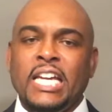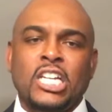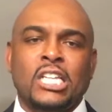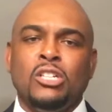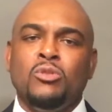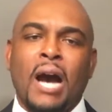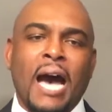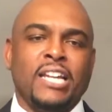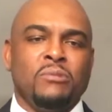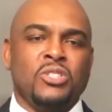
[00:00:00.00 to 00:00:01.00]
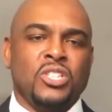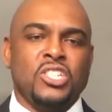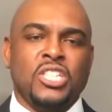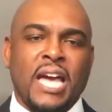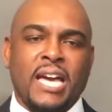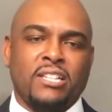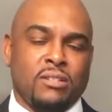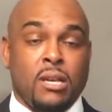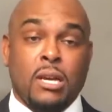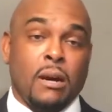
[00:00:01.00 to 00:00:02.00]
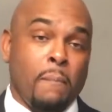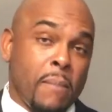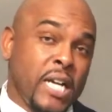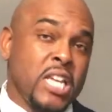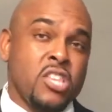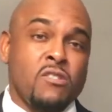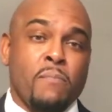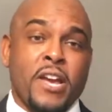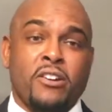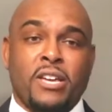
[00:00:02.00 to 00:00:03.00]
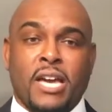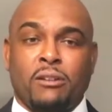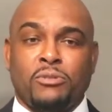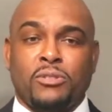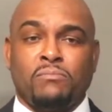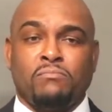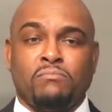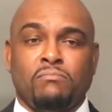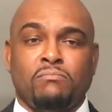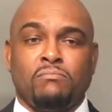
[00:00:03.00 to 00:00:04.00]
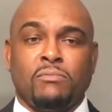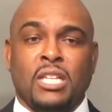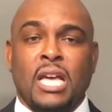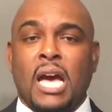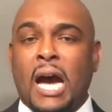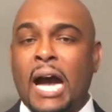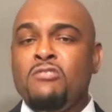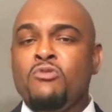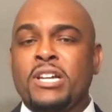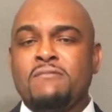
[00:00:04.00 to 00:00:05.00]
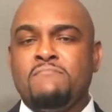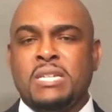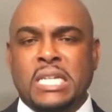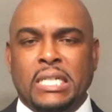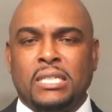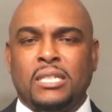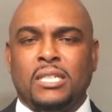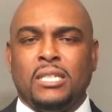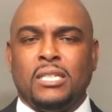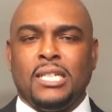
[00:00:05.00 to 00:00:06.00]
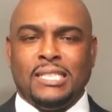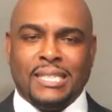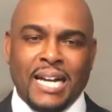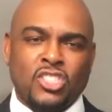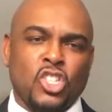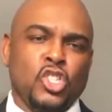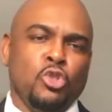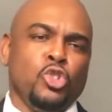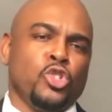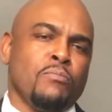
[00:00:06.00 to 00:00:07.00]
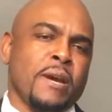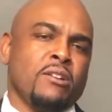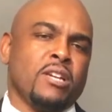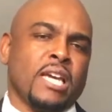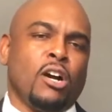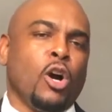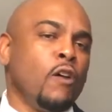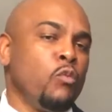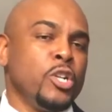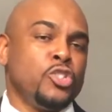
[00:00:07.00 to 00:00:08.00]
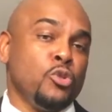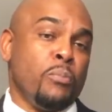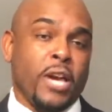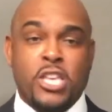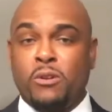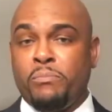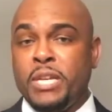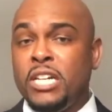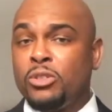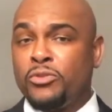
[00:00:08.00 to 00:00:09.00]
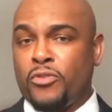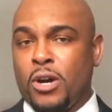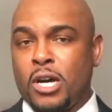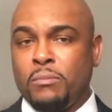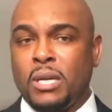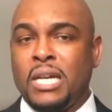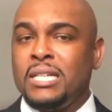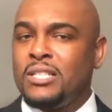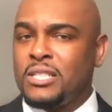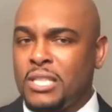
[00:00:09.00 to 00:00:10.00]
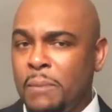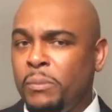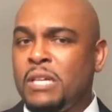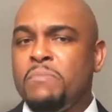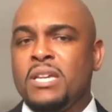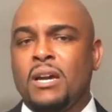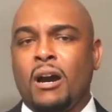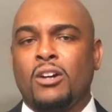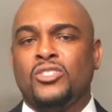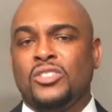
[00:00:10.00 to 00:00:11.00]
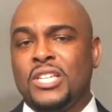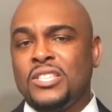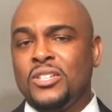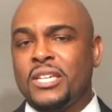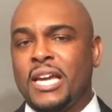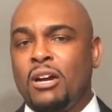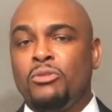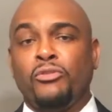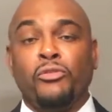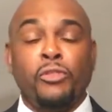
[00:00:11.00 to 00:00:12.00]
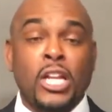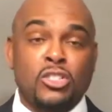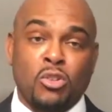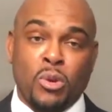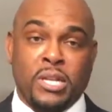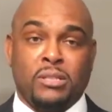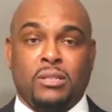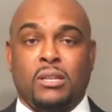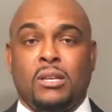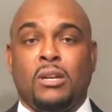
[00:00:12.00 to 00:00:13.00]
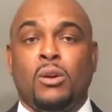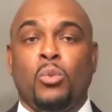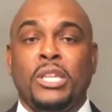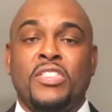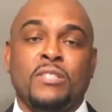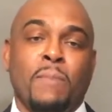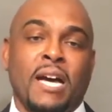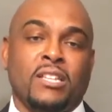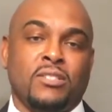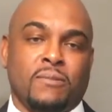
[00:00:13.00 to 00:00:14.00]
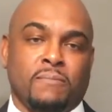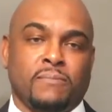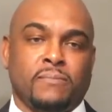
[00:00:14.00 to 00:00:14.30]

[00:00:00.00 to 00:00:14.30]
Include items such as money in your bank accounts. I recommend not to use your bank account of which you pay your bills from, simply because this account fluctuates with this balance.